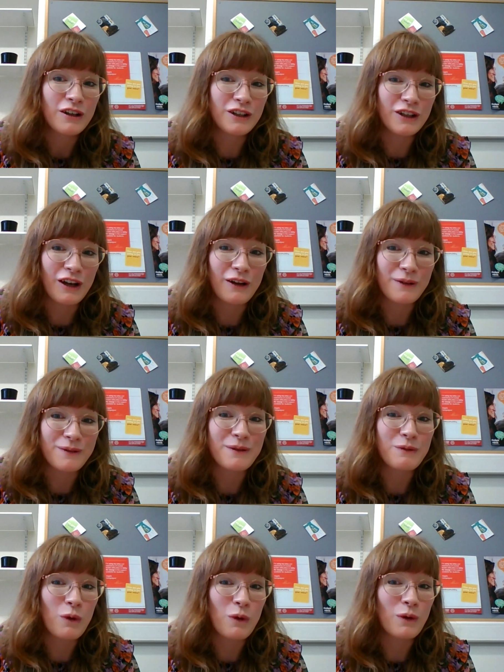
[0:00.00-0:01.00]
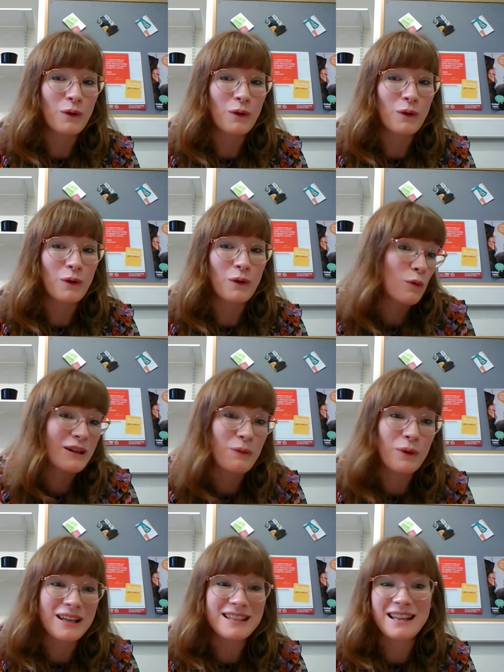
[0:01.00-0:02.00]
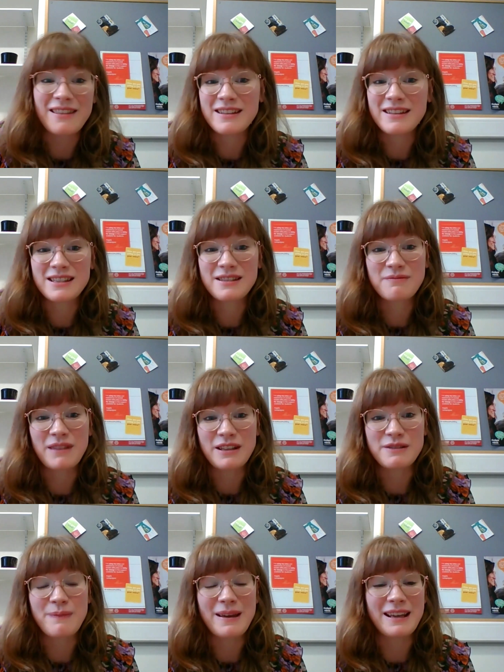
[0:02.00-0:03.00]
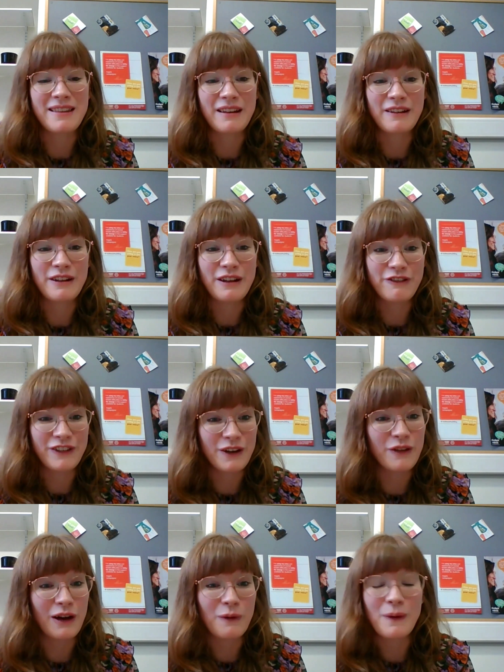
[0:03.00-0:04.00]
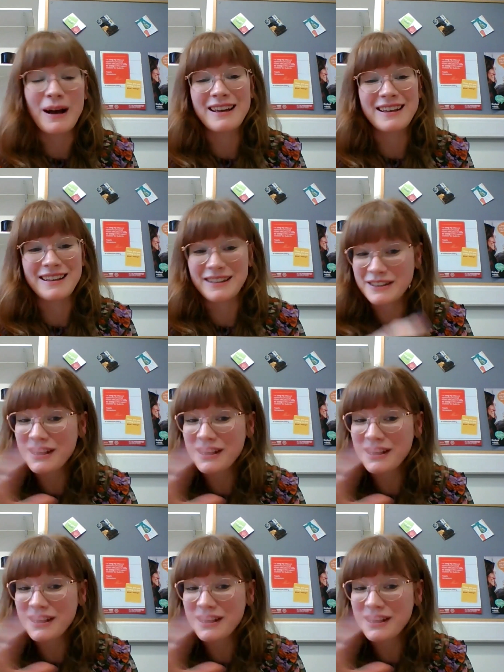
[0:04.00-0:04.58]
what is it that's making it feel that way,